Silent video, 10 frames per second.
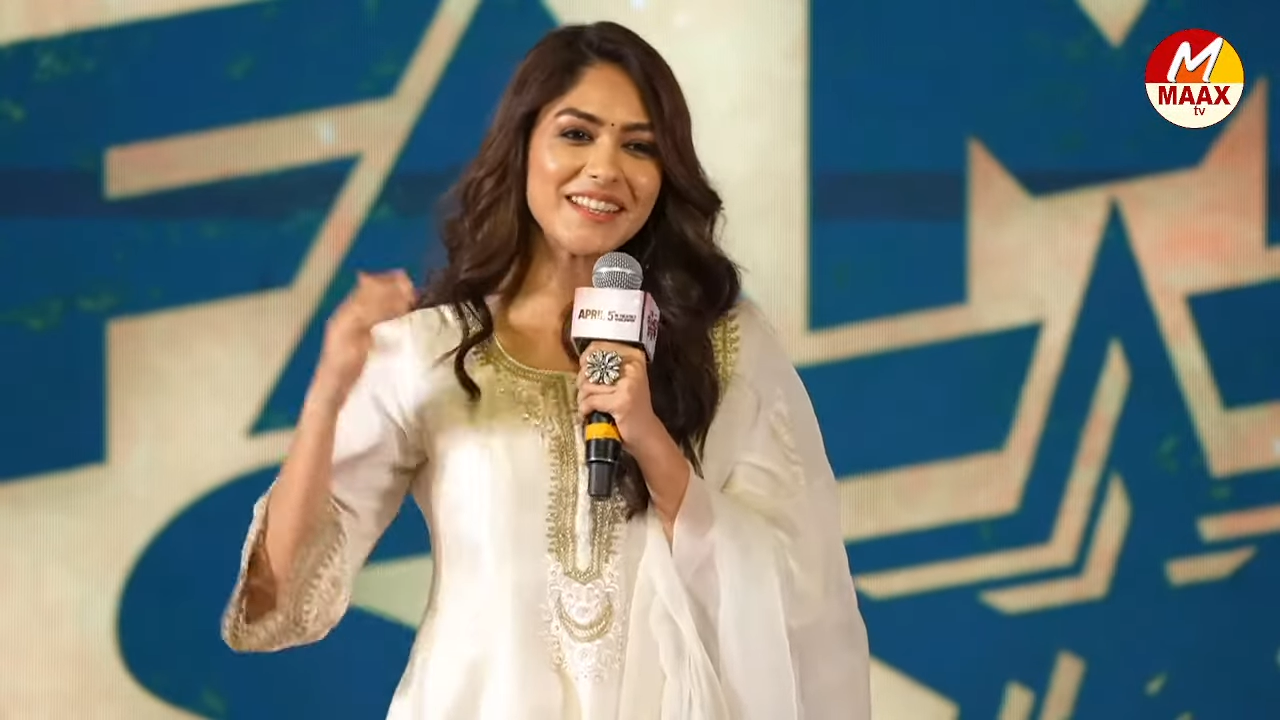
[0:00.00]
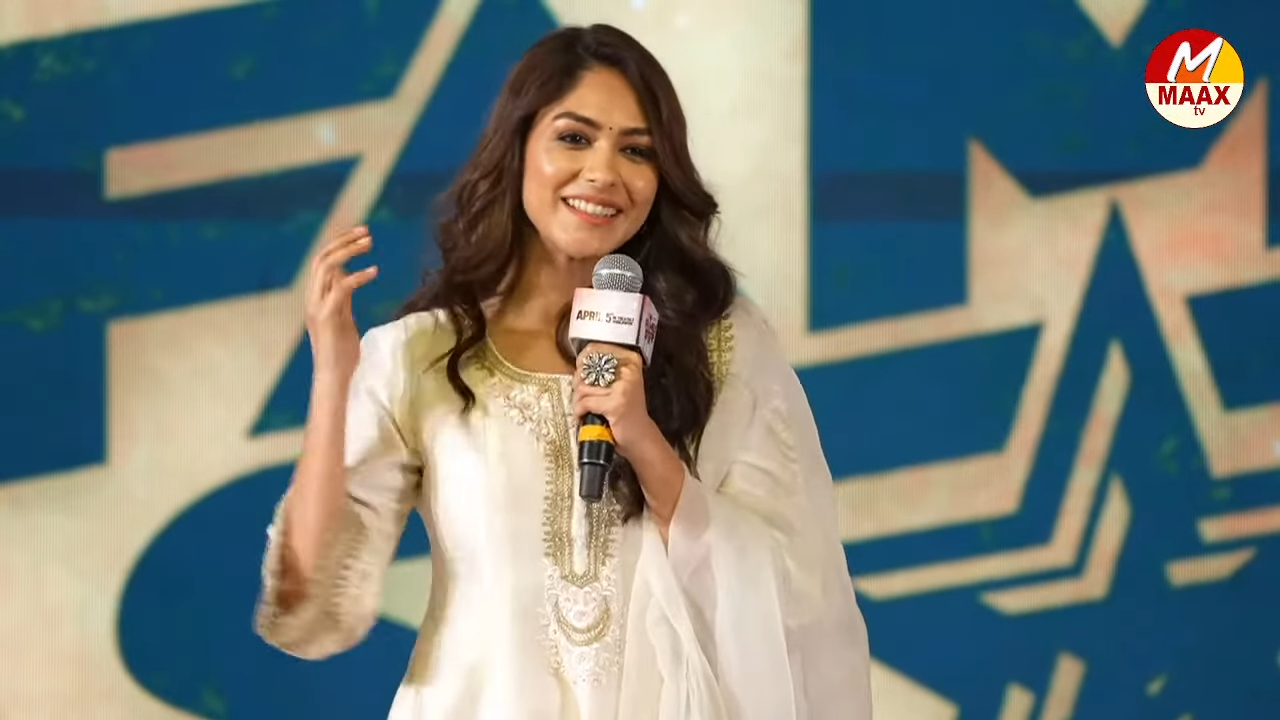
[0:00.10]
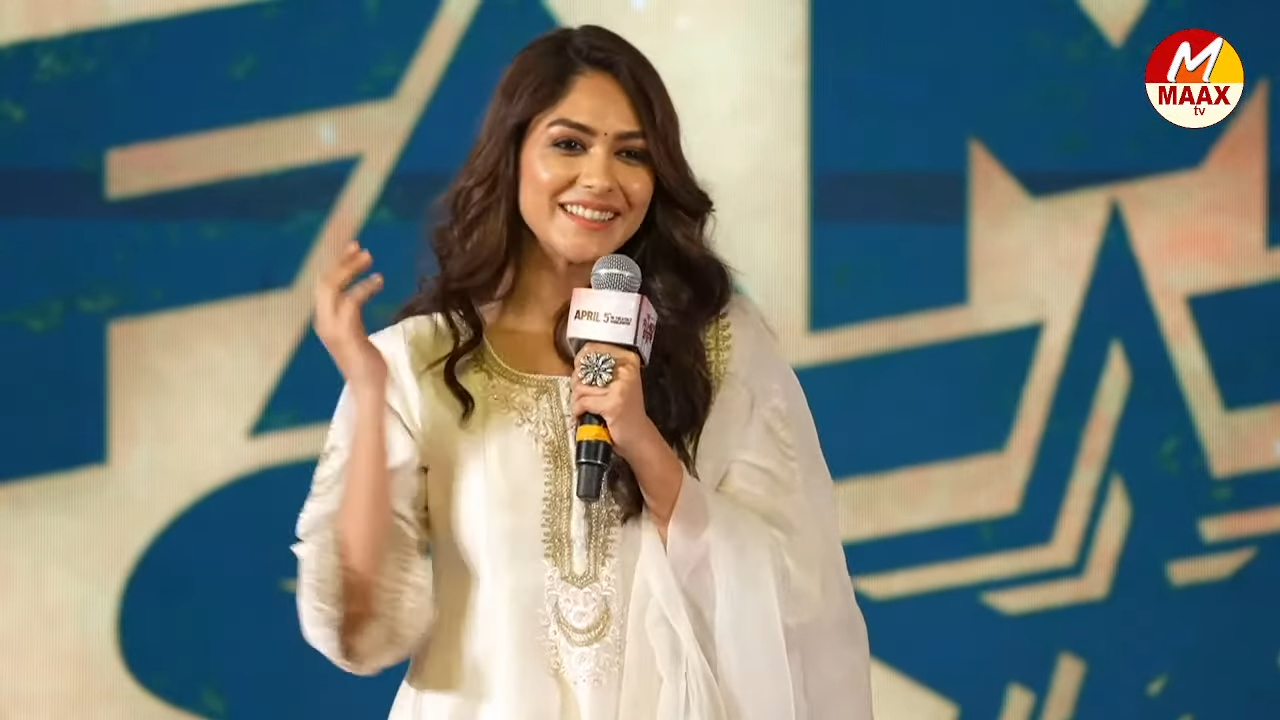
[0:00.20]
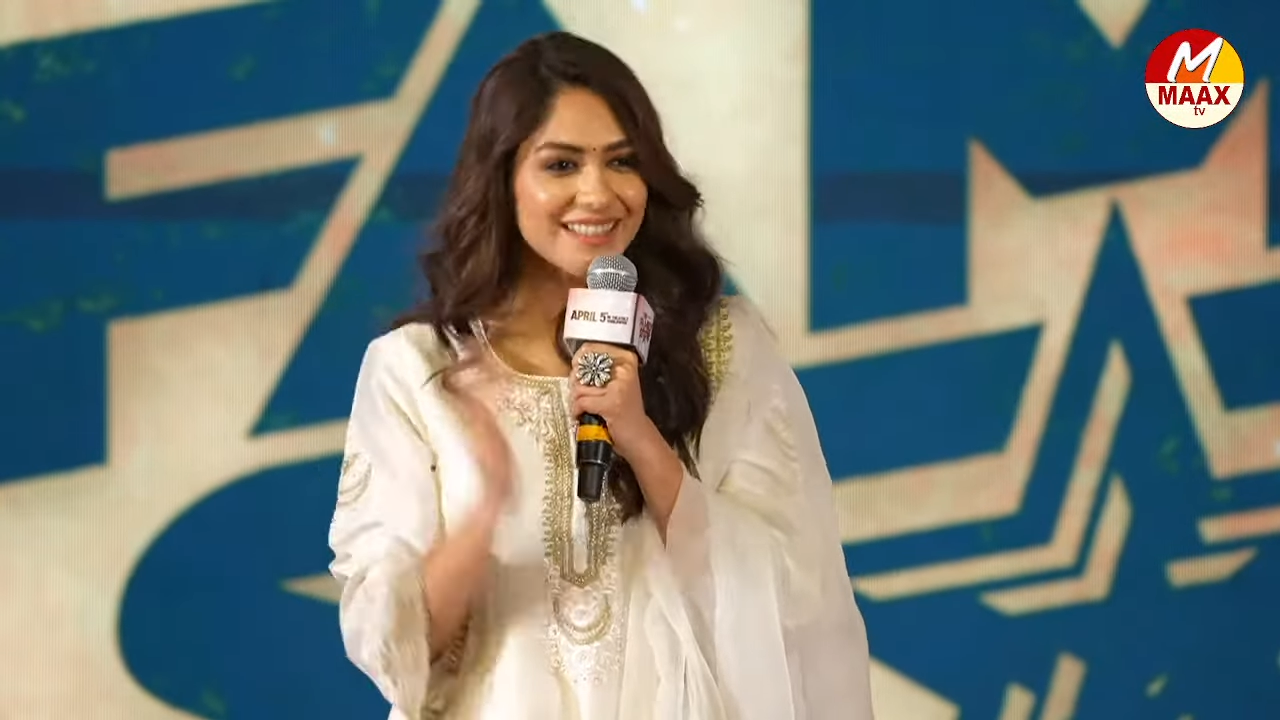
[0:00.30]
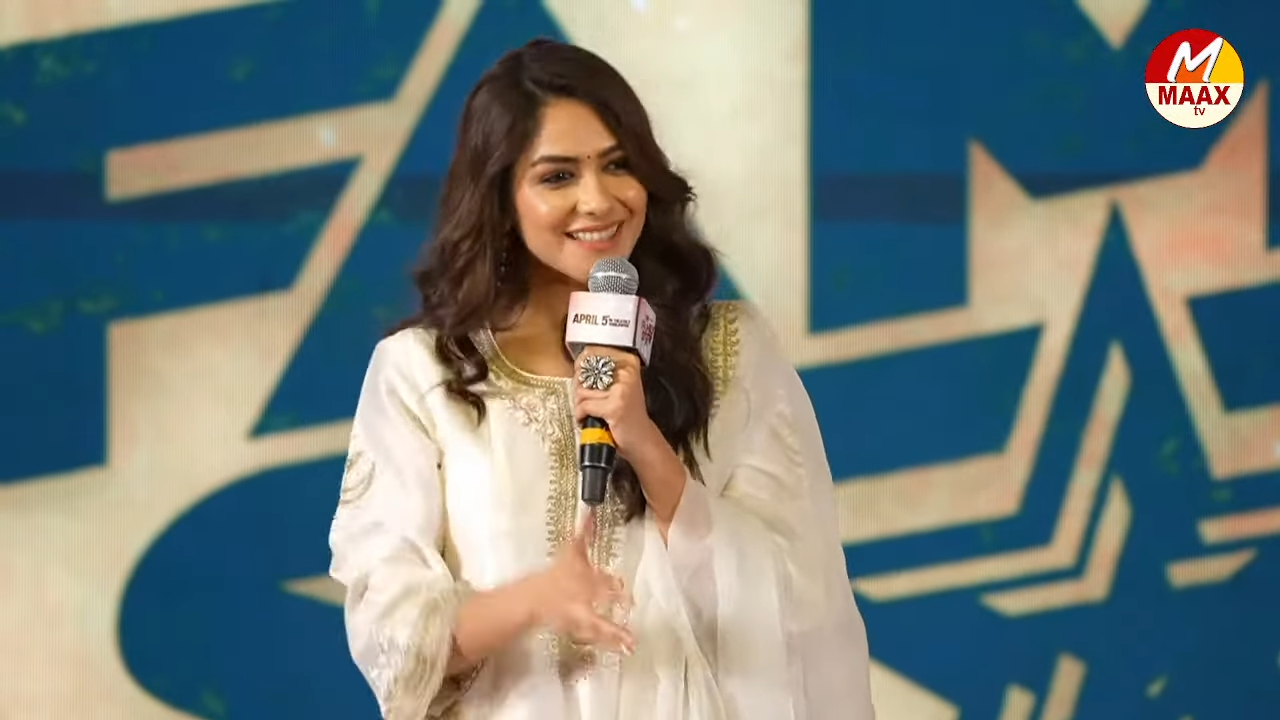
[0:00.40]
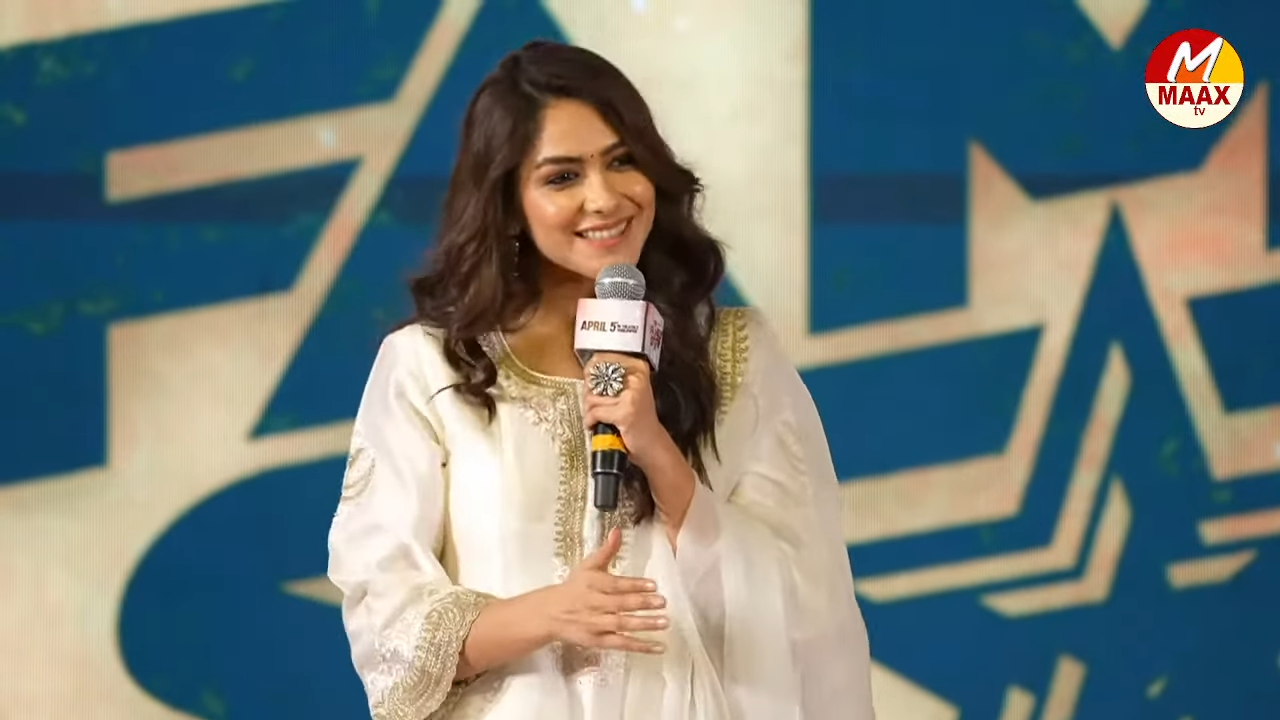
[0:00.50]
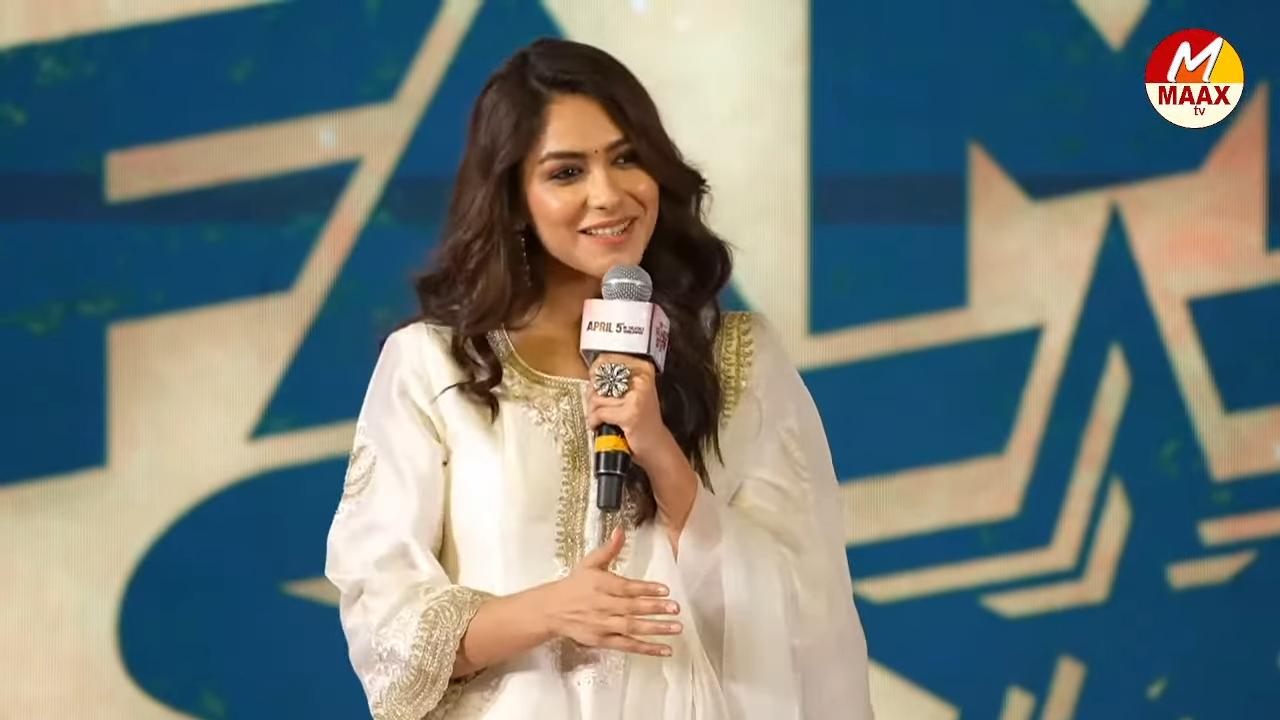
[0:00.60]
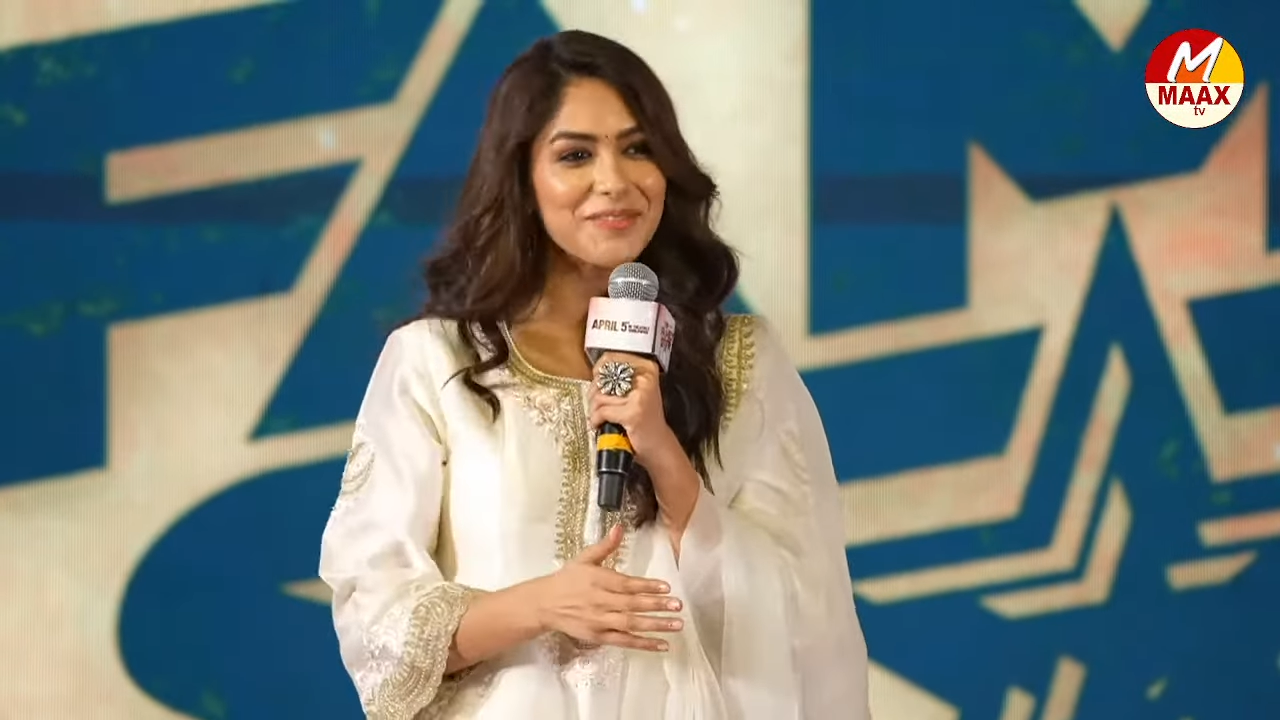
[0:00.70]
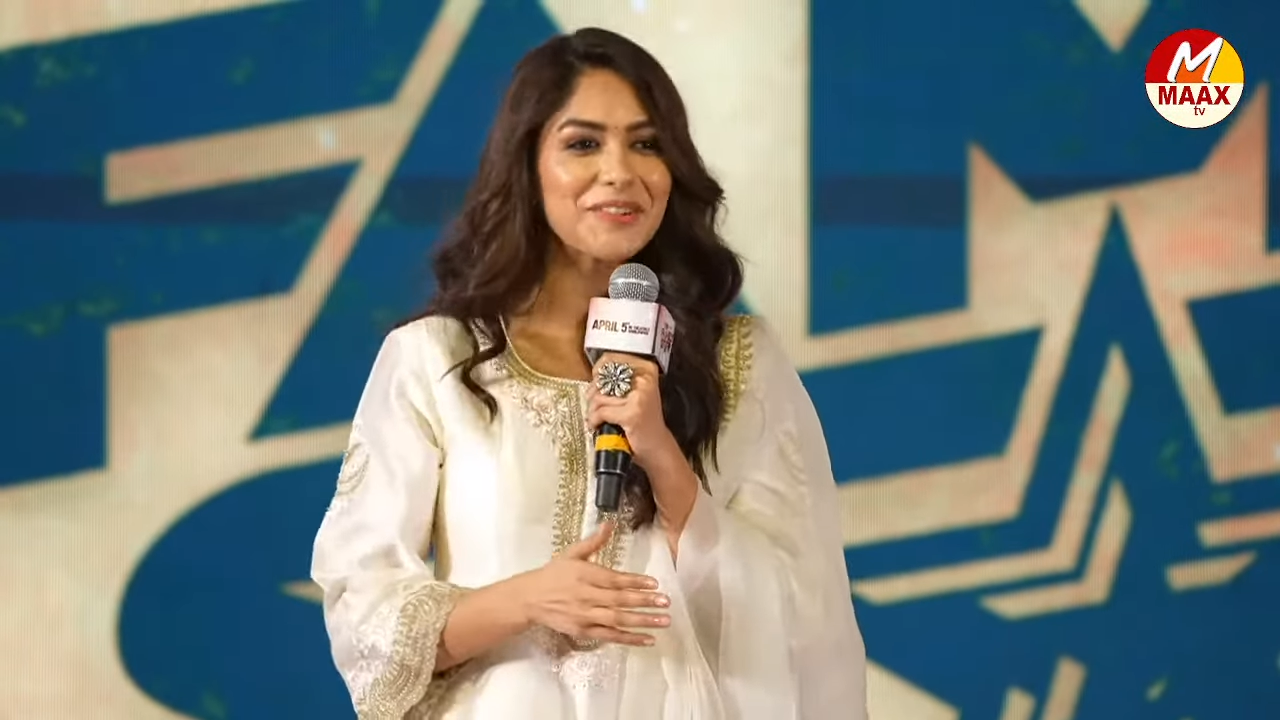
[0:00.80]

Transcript: say this,